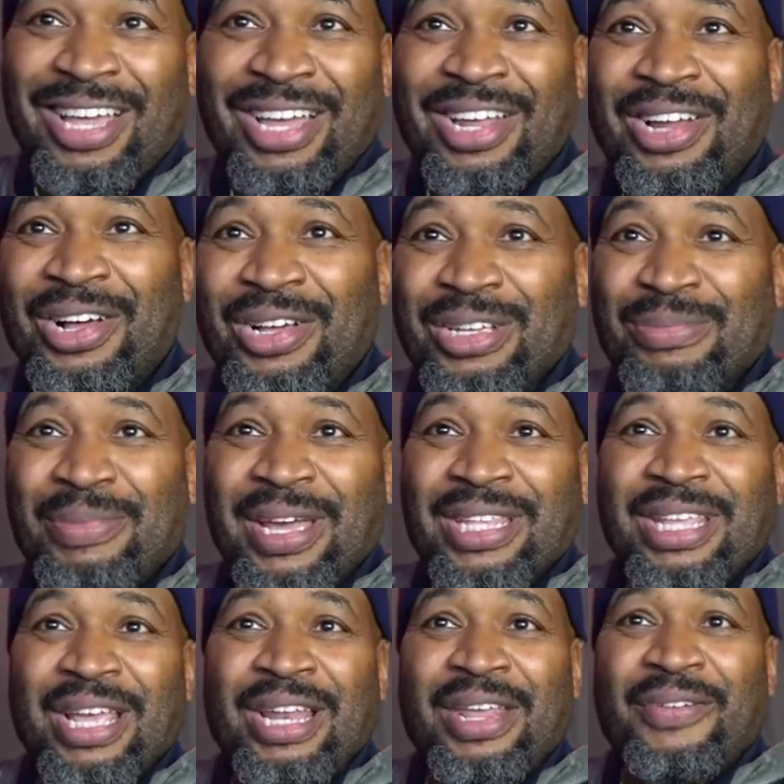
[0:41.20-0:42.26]
O's make
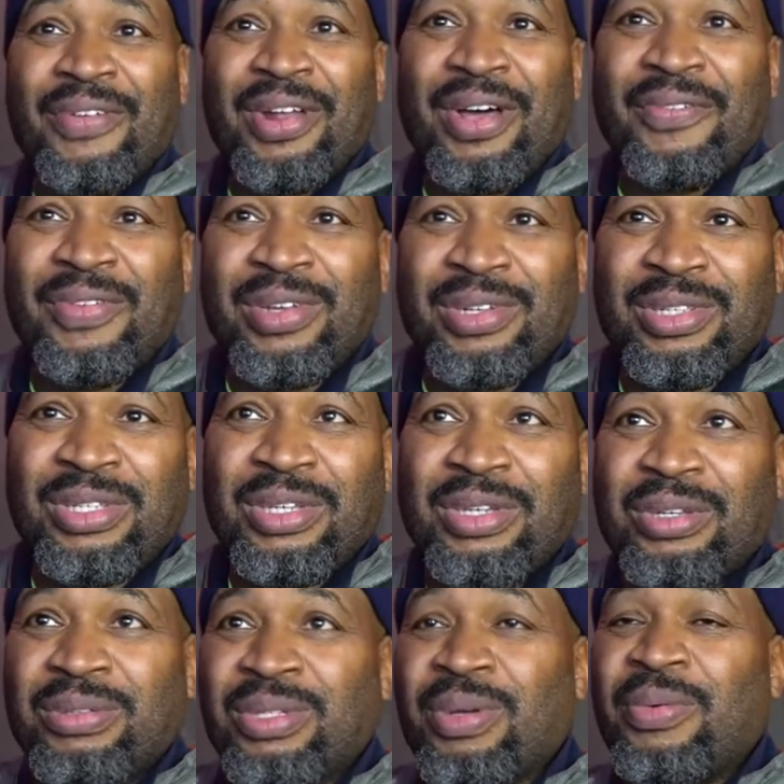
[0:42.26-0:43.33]
their living off
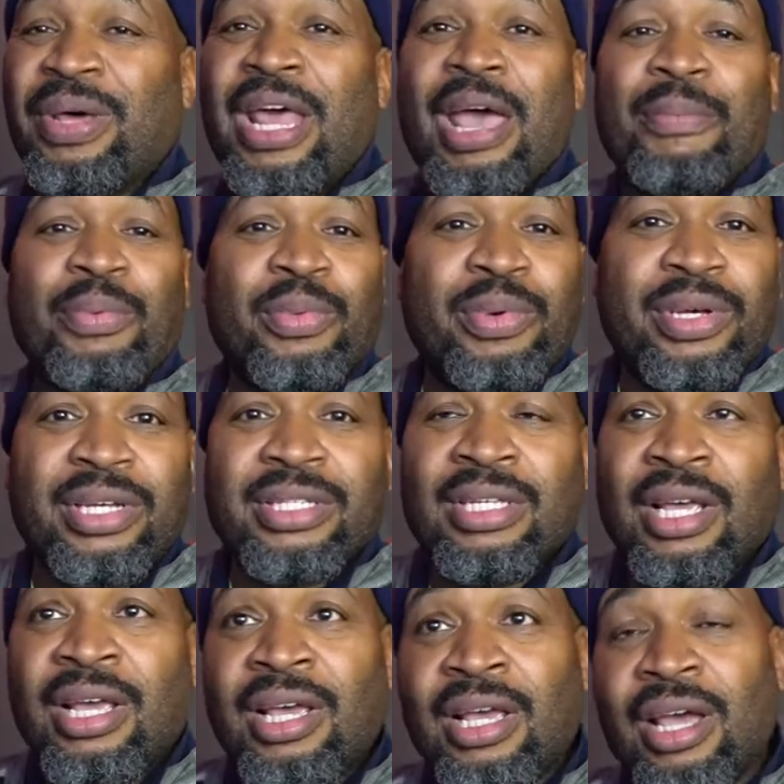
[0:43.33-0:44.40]
YouTube. So what happened was
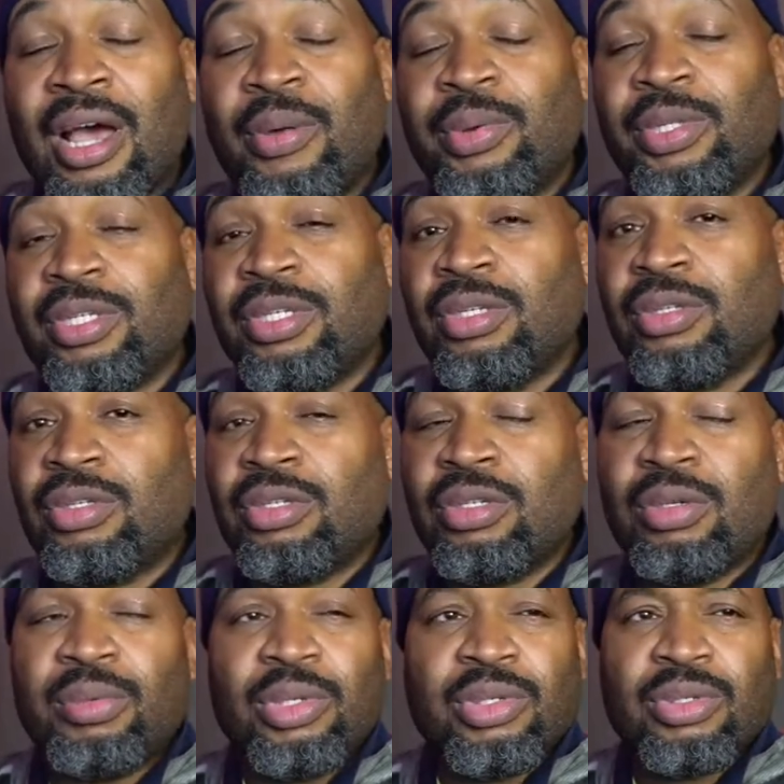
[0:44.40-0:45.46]
I went to
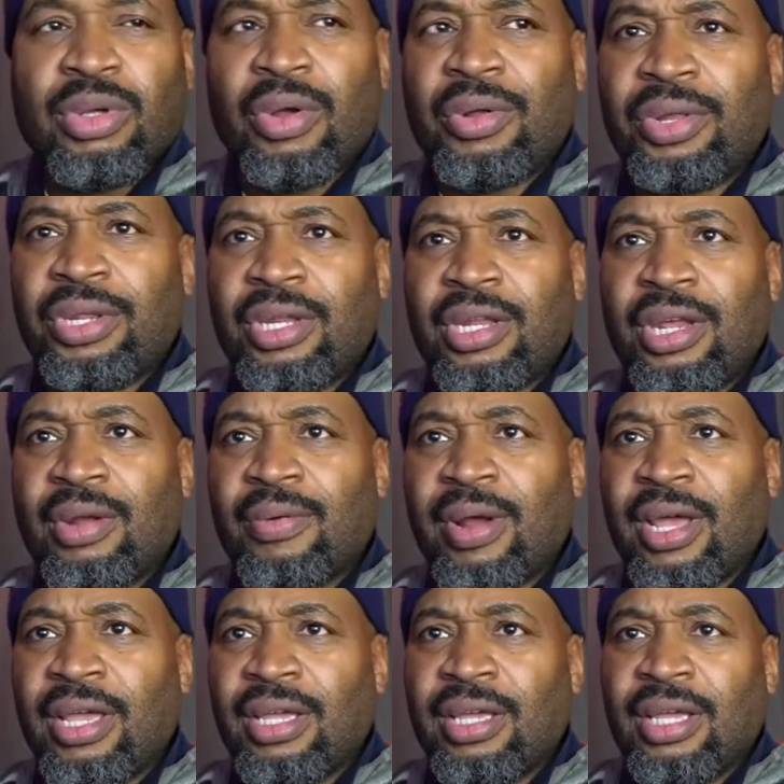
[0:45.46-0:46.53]
YouTube. This was early today,
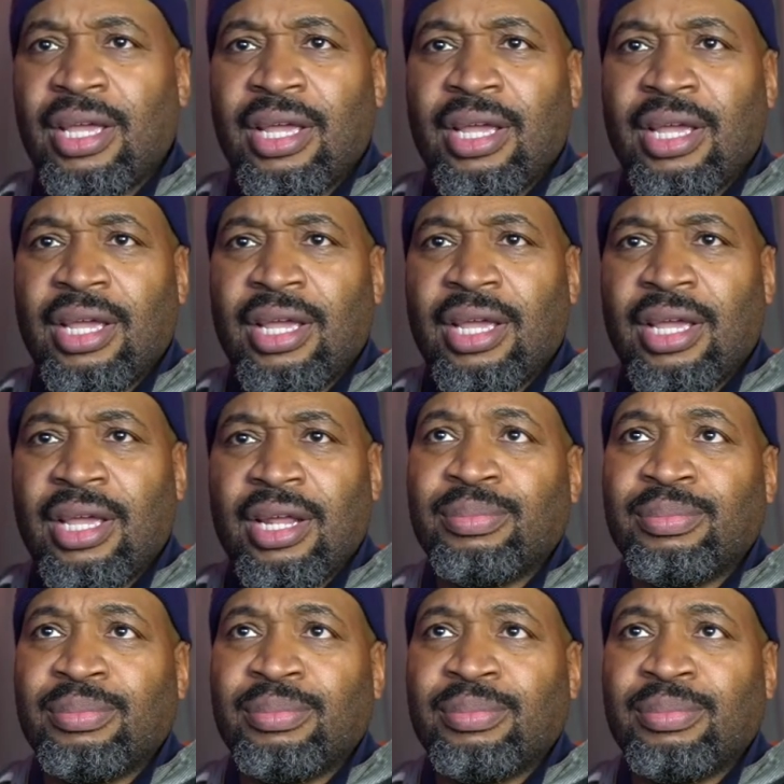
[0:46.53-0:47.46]
right? And um,